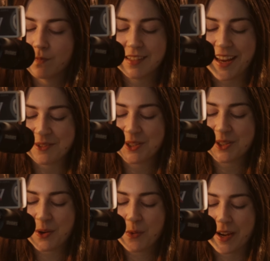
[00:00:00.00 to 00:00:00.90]
Now
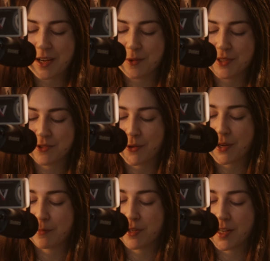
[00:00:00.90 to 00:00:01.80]
Snow White was
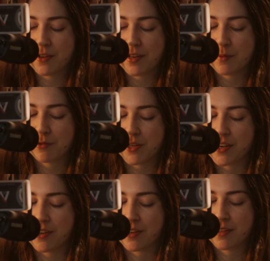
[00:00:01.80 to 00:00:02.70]
growing prettier and
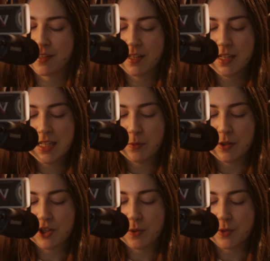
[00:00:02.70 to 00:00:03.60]
prettier. When
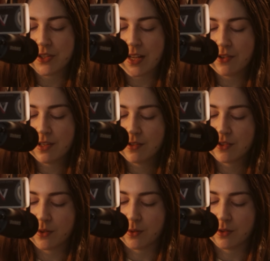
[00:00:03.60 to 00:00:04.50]
she was 7
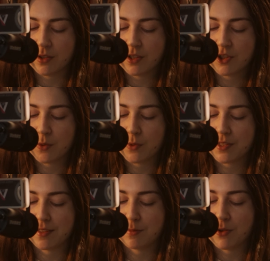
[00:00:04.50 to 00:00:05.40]
years old, she
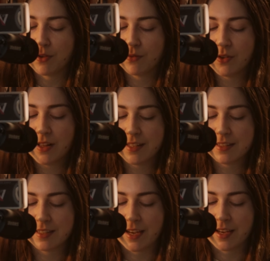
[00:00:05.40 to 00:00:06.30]
was as beautiful as
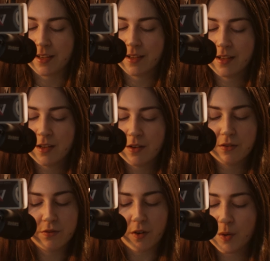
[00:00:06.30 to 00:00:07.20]
day,
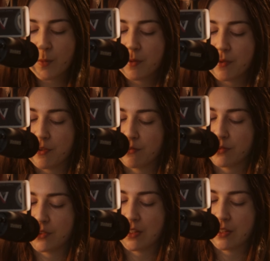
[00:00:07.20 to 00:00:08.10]
far more
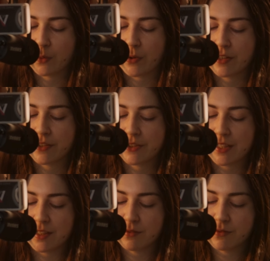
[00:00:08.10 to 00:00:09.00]
beautiful than the queen
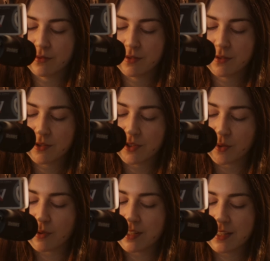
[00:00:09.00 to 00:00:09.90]
herself. So
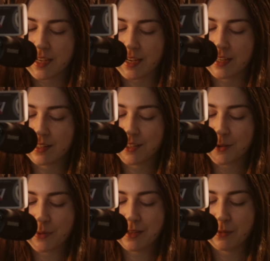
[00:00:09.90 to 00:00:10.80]
one day the
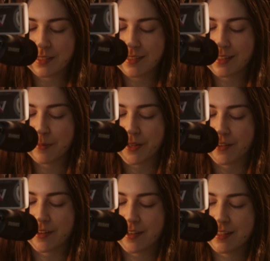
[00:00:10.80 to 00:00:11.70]
queen went to the
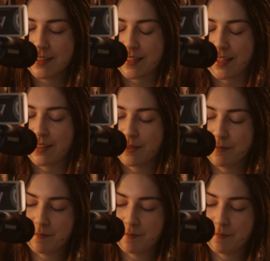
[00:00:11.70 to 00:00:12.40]
mirror and said,